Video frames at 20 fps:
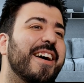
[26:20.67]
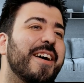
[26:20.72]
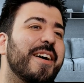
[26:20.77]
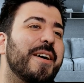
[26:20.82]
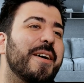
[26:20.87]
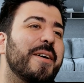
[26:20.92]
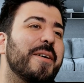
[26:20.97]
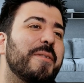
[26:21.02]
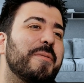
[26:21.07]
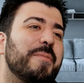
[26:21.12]

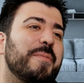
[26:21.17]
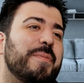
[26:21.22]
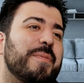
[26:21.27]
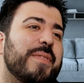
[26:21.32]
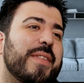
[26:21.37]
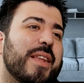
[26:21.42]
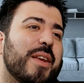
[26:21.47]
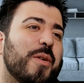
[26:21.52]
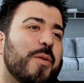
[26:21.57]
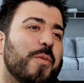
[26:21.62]

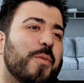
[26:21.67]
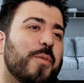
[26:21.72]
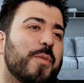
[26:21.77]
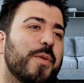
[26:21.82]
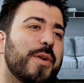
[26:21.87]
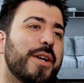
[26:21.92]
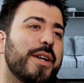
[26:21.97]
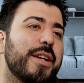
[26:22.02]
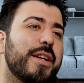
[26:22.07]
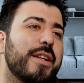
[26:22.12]
um,
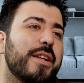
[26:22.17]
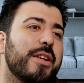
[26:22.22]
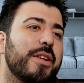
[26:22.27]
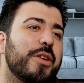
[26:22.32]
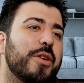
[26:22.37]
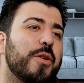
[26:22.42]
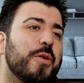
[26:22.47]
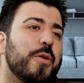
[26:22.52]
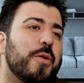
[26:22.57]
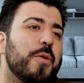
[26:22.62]
would
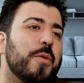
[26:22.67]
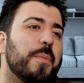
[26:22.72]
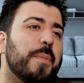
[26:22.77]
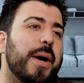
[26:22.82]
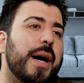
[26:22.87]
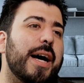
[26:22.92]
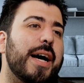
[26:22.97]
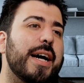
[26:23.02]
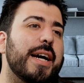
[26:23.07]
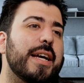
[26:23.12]
you
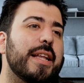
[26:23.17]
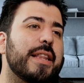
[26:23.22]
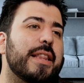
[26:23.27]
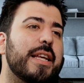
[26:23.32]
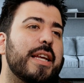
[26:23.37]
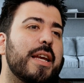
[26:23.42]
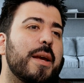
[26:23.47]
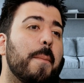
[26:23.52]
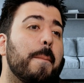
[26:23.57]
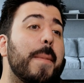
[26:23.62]
buy
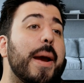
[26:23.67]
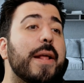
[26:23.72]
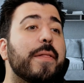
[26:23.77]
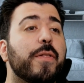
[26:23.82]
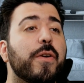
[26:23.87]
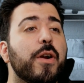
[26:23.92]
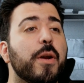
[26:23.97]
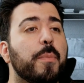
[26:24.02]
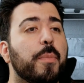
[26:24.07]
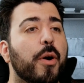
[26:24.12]
the
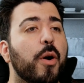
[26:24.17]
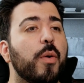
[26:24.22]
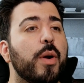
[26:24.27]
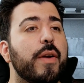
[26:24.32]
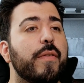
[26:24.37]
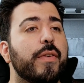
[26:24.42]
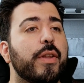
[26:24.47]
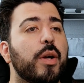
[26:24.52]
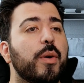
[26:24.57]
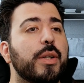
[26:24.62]
Mate 30 Pro
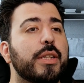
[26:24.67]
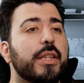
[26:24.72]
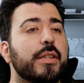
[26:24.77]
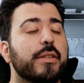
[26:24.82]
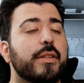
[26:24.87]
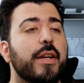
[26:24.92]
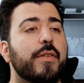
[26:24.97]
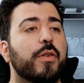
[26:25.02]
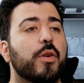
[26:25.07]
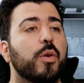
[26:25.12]
even though it
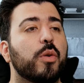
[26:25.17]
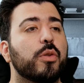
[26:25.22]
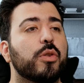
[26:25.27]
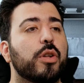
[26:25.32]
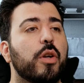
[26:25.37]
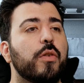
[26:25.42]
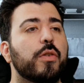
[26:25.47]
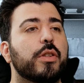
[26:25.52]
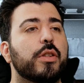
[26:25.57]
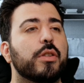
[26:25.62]
doesn't have Google
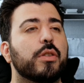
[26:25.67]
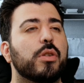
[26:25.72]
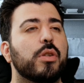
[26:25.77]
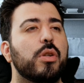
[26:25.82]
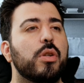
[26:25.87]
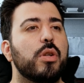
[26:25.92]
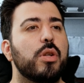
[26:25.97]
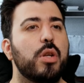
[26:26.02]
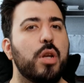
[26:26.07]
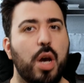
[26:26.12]
services?
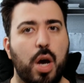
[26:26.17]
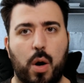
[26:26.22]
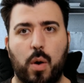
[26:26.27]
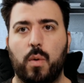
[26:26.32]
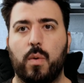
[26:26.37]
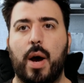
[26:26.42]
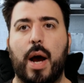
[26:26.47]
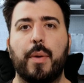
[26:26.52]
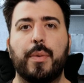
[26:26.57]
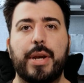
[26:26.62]

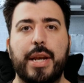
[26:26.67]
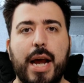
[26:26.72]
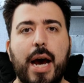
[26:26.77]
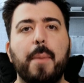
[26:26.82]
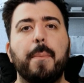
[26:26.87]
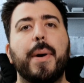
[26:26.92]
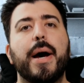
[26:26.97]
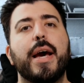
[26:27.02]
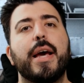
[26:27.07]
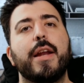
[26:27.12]
No, I would
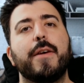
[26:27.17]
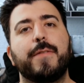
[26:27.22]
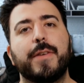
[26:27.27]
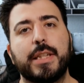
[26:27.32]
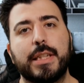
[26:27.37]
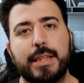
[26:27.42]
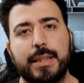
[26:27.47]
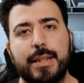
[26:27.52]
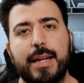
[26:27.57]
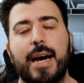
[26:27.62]
not buy it if
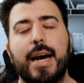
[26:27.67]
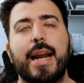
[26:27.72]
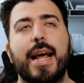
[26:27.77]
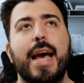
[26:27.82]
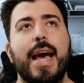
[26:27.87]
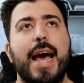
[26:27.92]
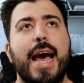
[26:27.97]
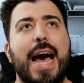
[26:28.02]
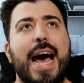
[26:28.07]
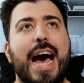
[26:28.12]
it does not
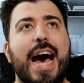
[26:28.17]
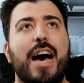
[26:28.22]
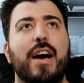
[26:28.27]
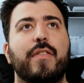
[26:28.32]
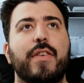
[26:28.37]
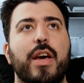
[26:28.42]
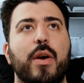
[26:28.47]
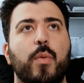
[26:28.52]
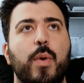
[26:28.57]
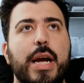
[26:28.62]

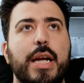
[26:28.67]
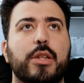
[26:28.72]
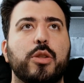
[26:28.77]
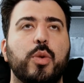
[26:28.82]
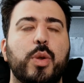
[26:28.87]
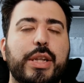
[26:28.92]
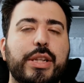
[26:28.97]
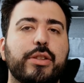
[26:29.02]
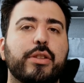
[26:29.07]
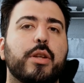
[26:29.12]
have a way
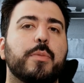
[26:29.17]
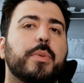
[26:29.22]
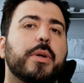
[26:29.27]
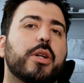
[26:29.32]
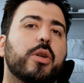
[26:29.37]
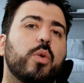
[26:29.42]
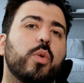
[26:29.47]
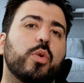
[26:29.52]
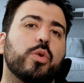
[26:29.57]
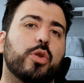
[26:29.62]
to easily
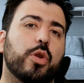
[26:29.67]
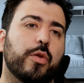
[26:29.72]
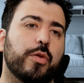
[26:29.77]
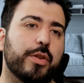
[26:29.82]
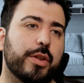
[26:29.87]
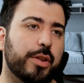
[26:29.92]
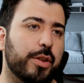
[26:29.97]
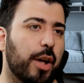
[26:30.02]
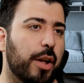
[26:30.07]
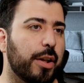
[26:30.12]
put Google
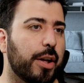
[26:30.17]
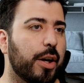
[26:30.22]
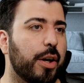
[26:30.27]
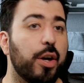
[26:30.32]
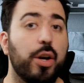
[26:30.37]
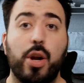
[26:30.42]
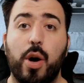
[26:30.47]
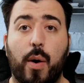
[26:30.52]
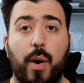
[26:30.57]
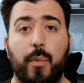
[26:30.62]
services on there.
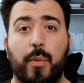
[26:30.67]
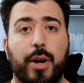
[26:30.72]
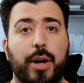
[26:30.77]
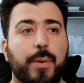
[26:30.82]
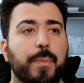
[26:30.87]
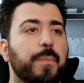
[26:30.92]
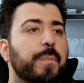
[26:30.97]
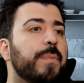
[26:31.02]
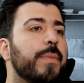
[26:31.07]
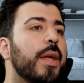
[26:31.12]
No, I
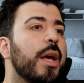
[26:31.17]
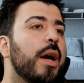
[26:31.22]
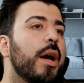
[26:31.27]
wouldn't.